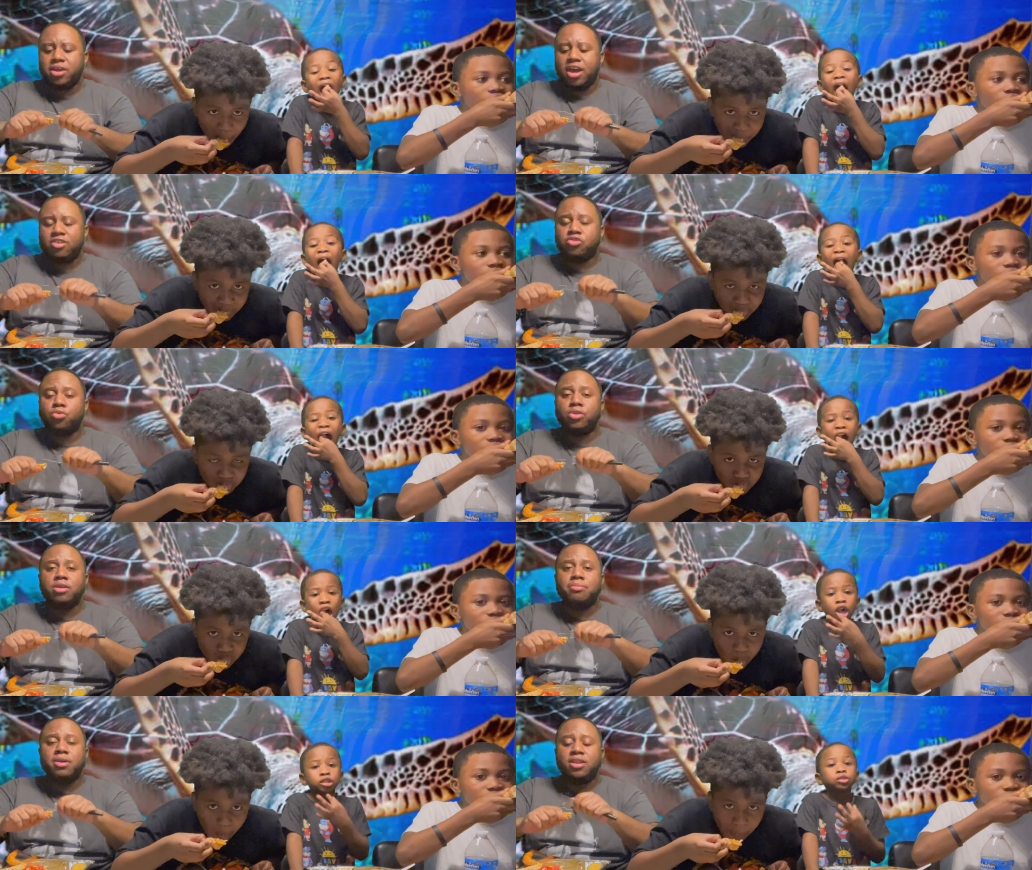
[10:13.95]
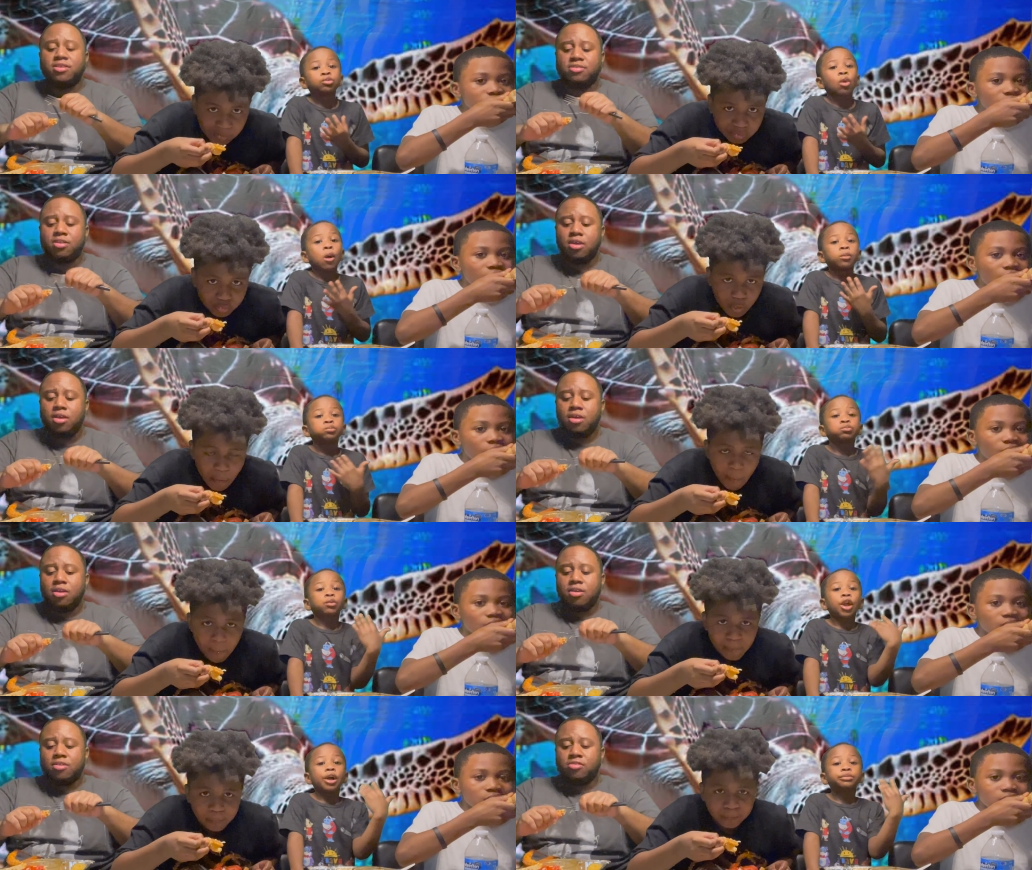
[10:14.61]
Speaker 1: got twenty minutes.
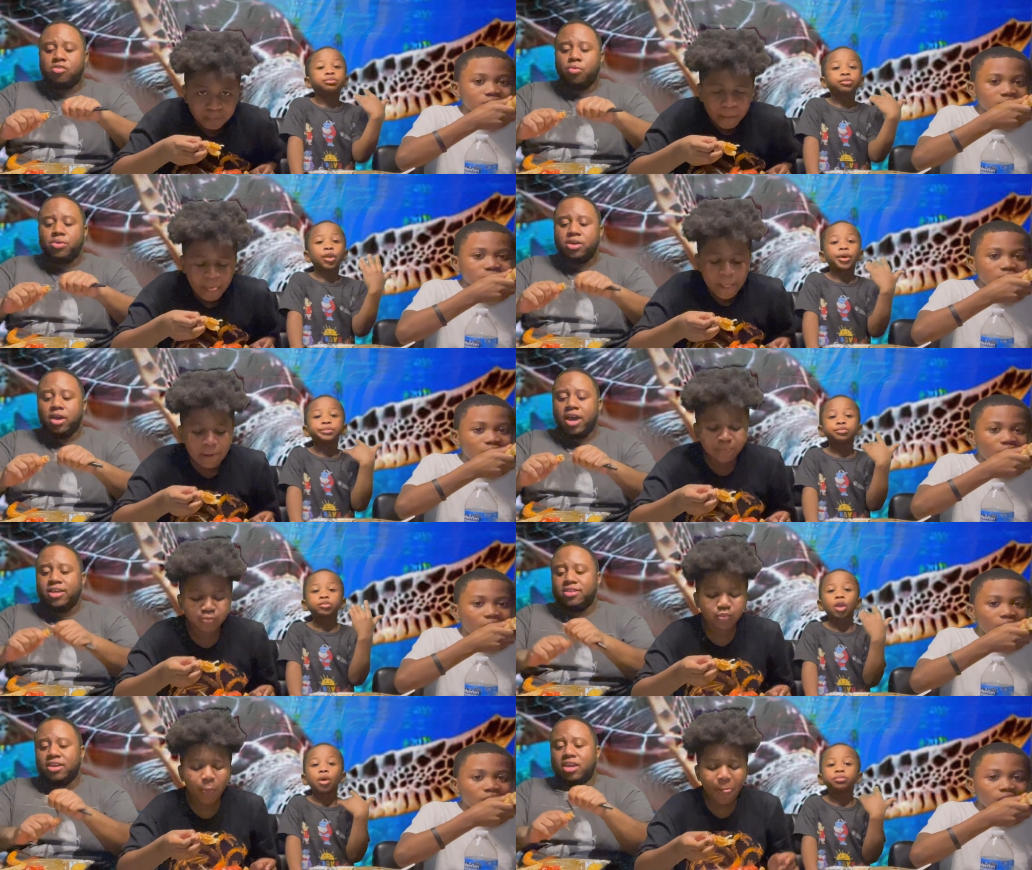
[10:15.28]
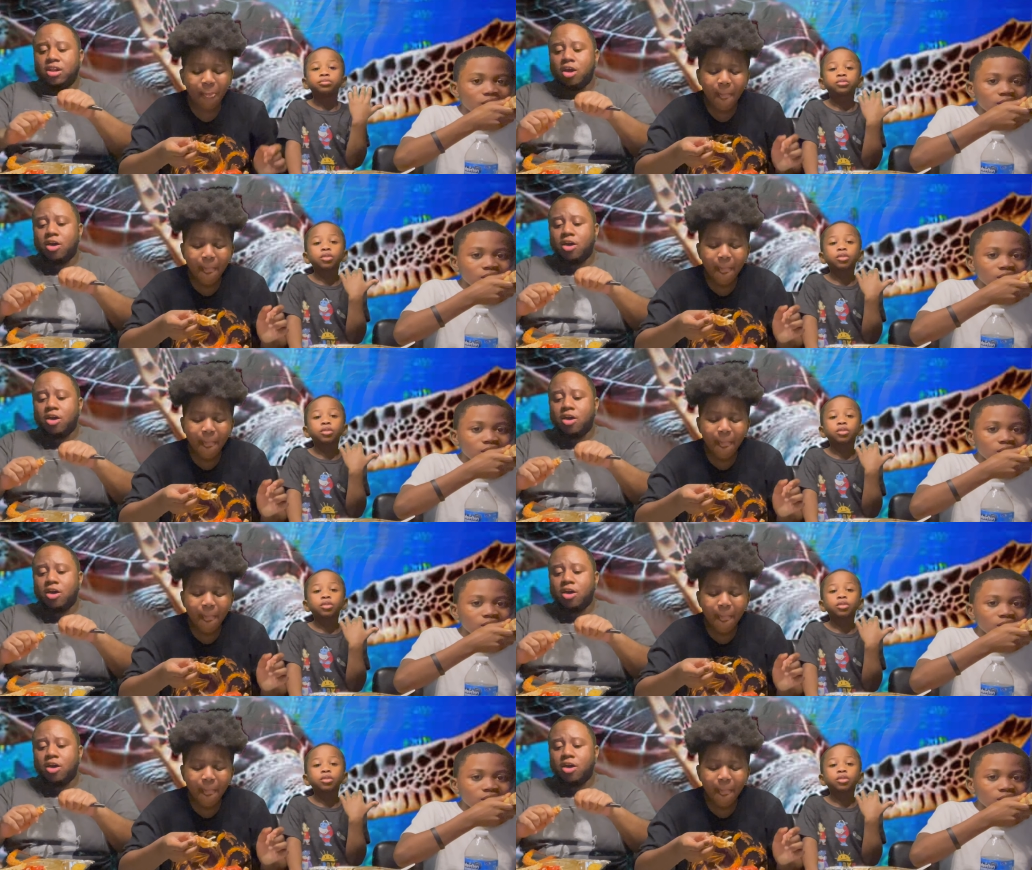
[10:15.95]
So we're gonna have to get